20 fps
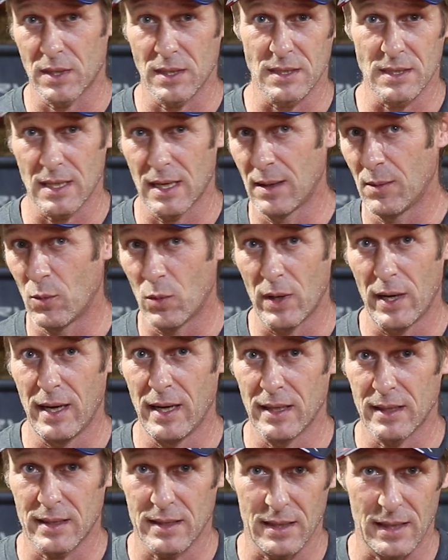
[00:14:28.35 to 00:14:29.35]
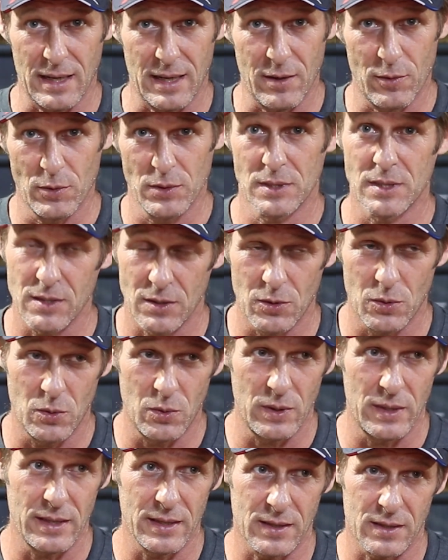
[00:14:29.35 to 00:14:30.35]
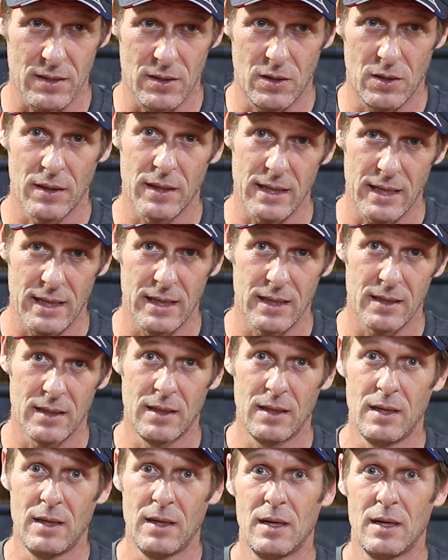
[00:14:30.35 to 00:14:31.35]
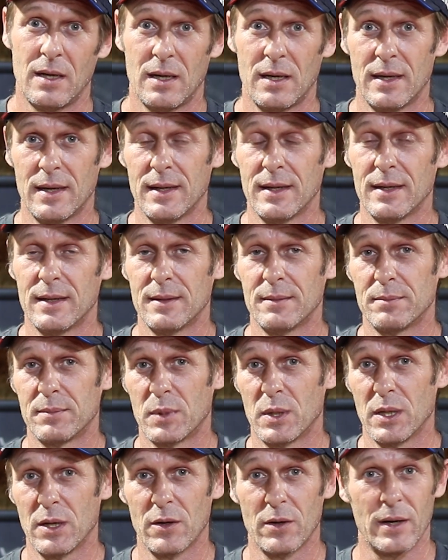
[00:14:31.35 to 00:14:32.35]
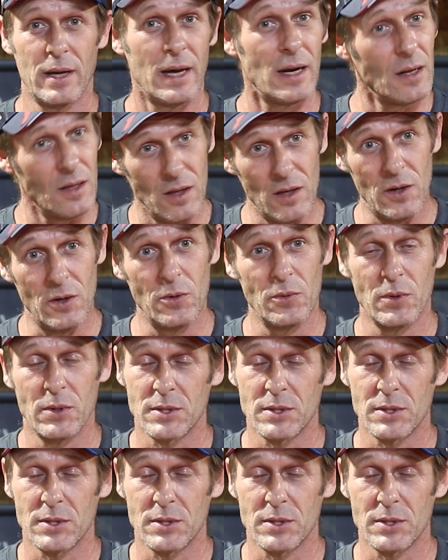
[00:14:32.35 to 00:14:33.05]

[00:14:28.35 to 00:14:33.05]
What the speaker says: the same weight that I was dealing with and all that, that you're not alone.